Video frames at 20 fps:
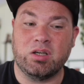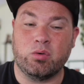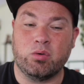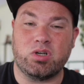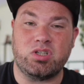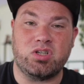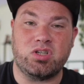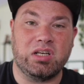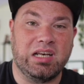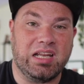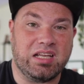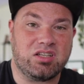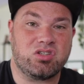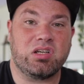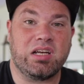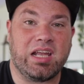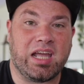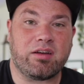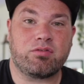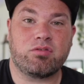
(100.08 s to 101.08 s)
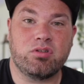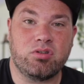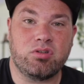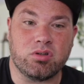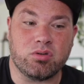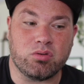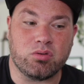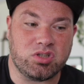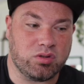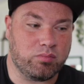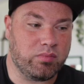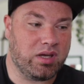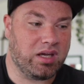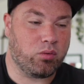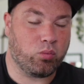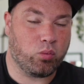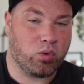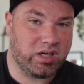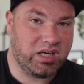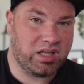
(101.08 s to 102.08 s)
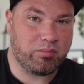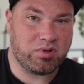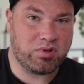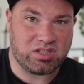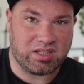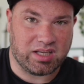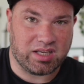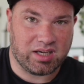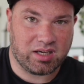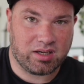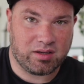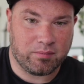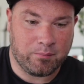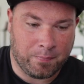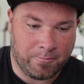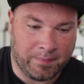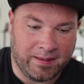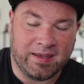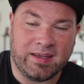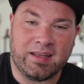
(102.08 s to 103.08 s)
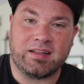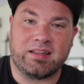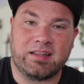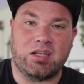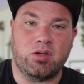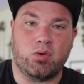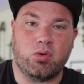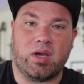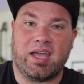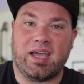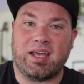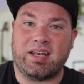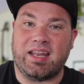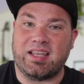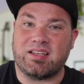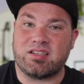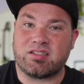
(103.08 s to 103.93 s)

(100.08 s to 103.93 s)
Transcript: What you literally have to do is you make one image tag, then you add a